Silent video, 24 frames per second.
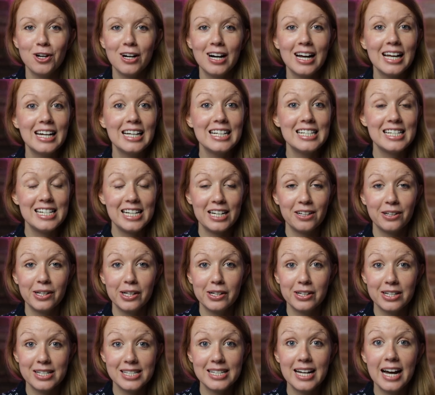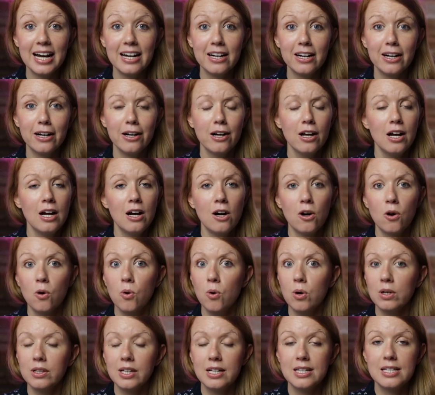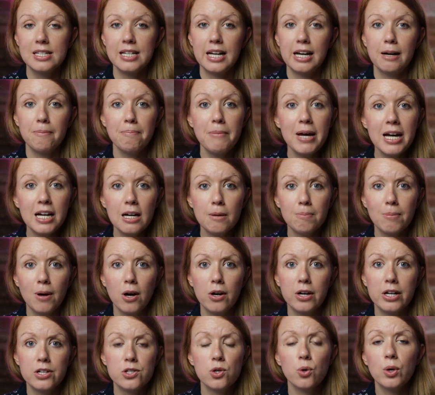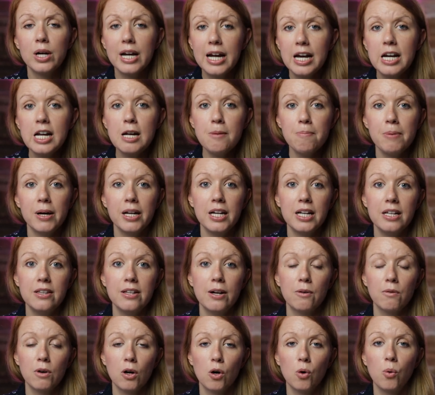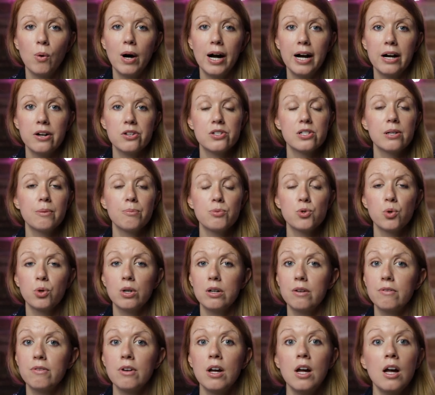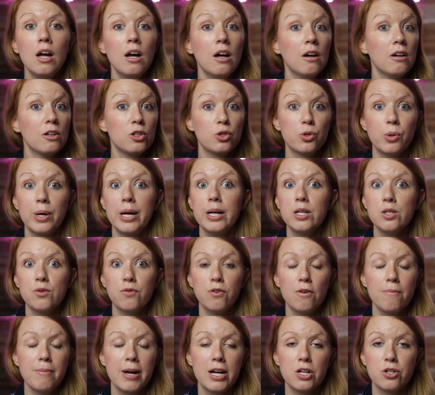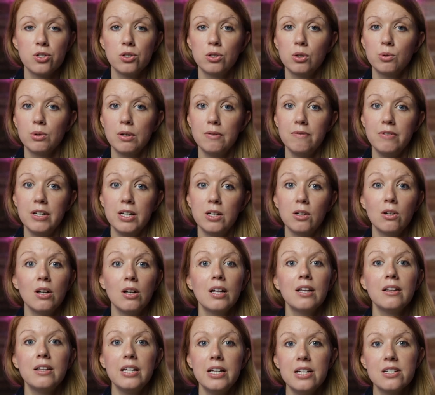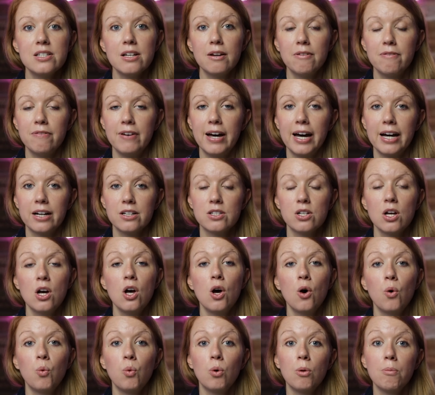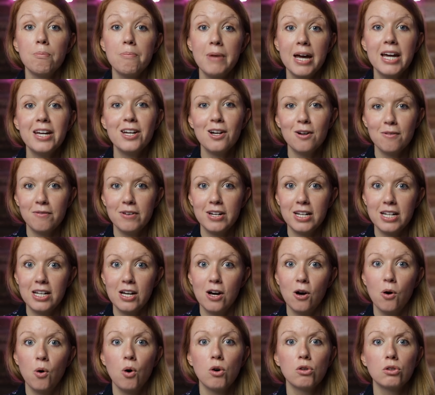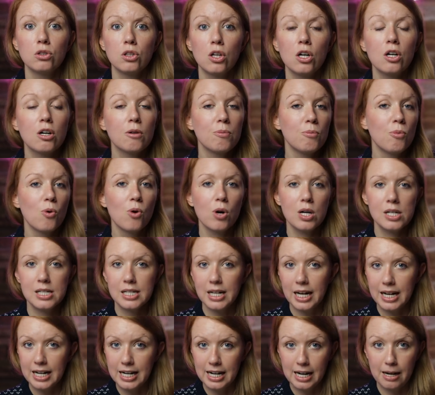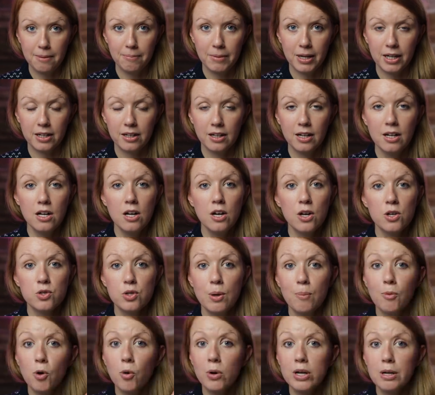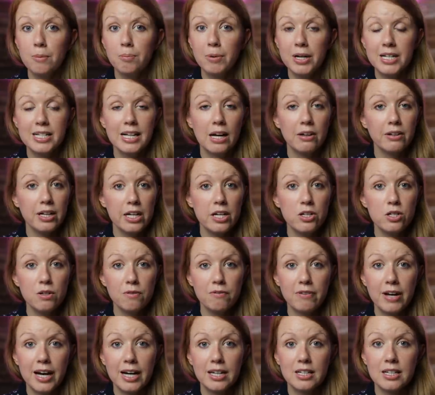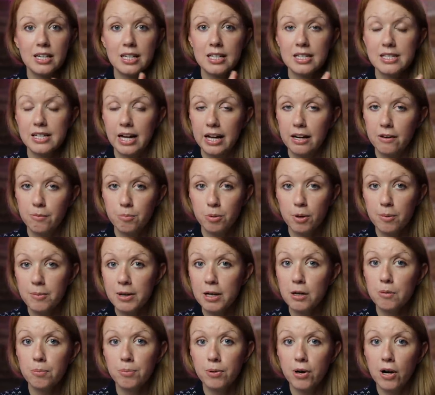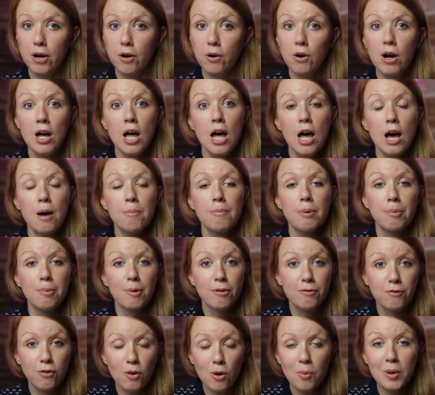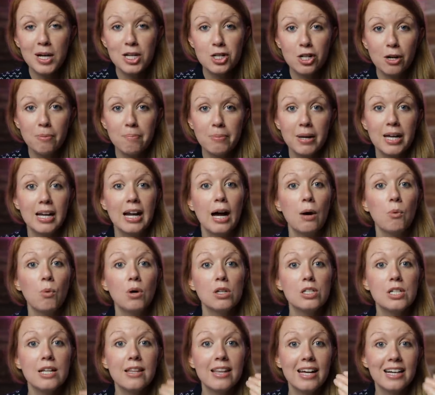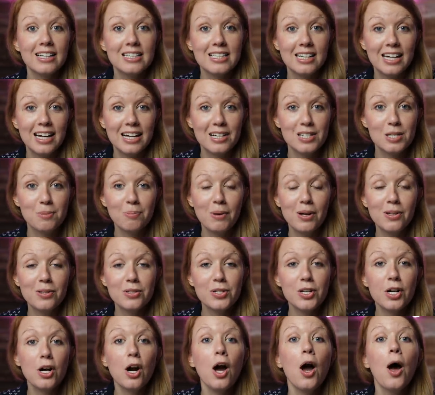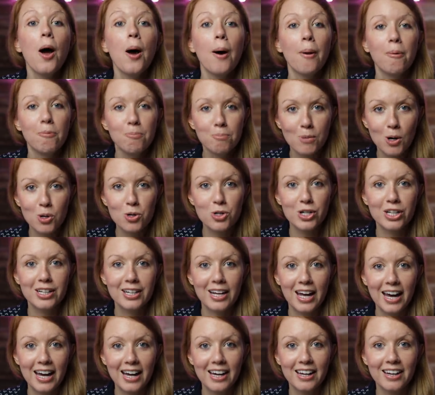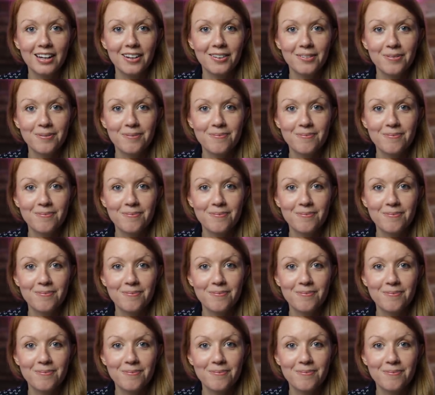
you're an interior designer or let's say a makeup artist or anybody that requires some sort of transformational reveal, these effects will make your video look more dynamic. So I'm going to break down each effect inside of Premiere Pro, but before we jump in, I want to thank today's sponsor, motioncan.